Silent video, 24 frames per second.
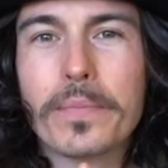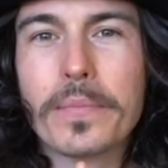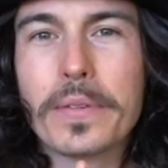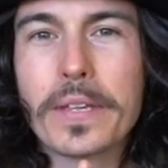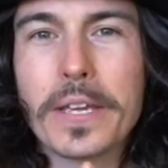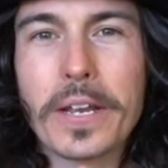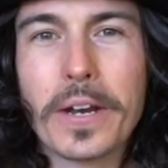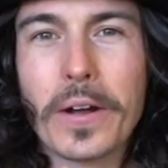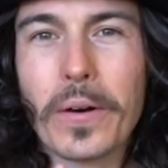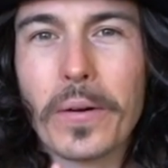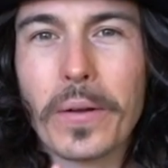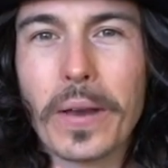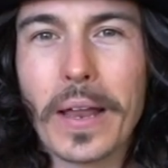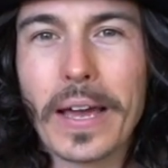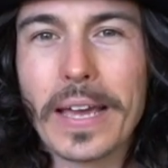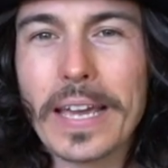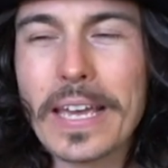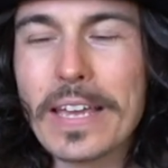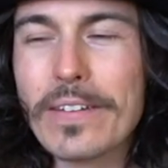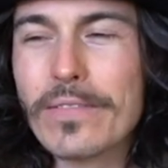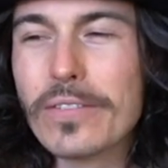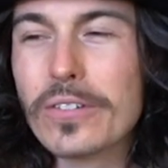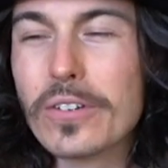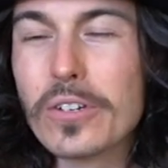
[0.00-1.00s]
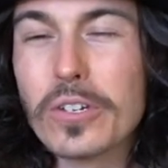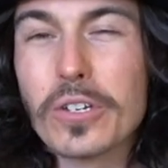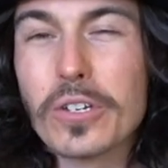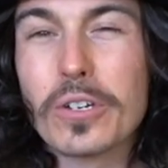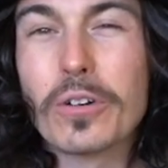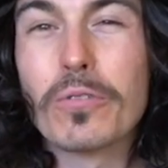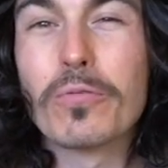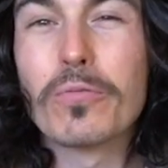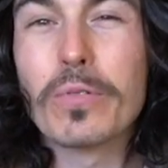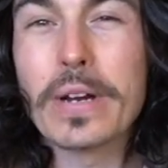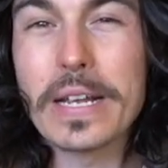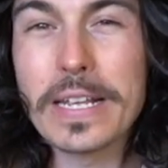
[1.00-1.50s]
you know, like even just
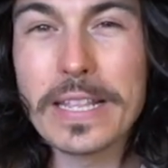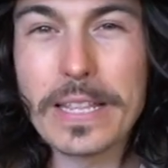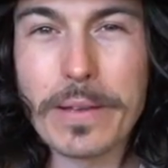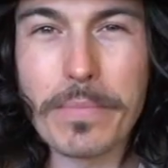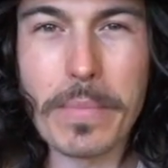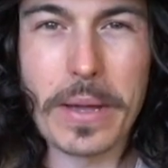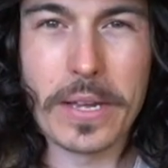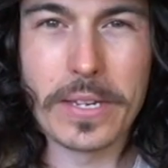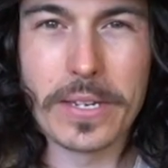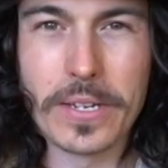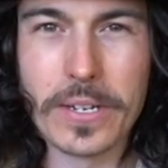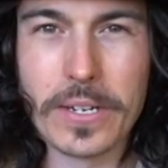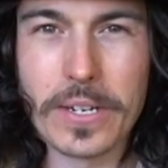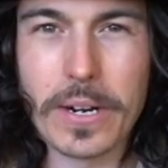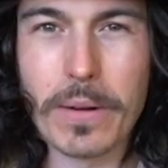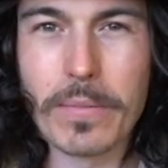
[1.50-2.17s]
to read the message.